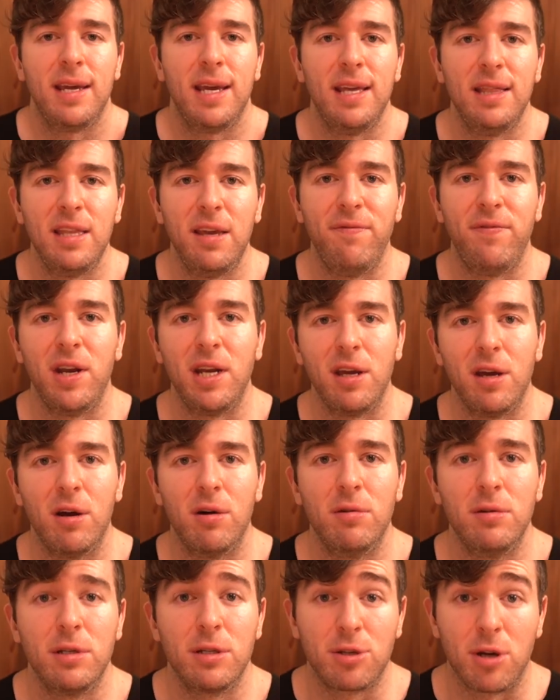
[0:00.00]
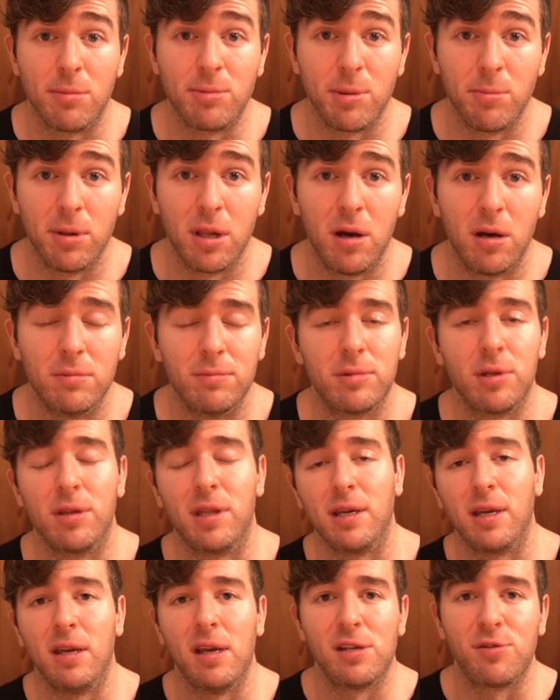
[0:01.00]
in the video description below. So
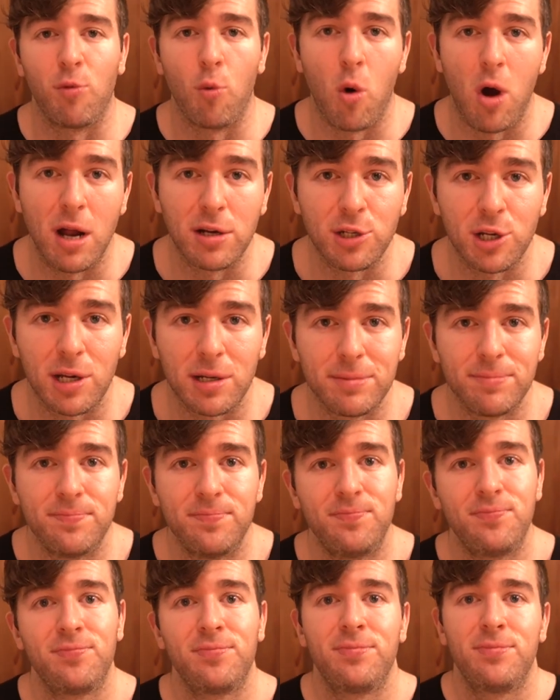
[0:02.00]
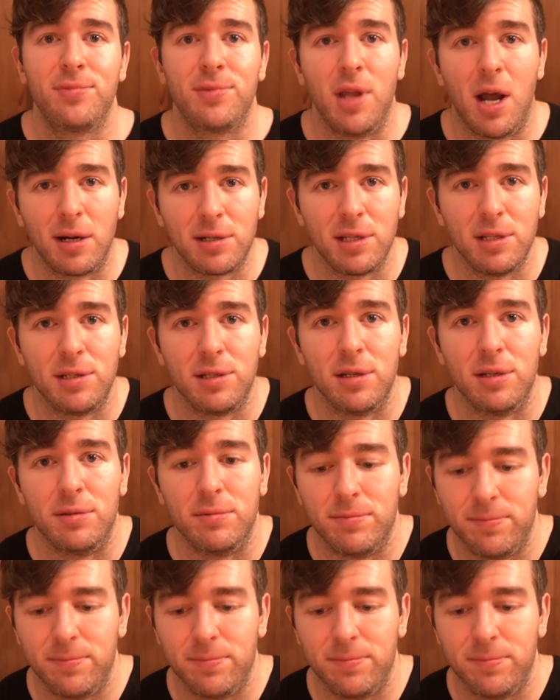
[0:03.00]
thank you guys for watching. Talk to you soon.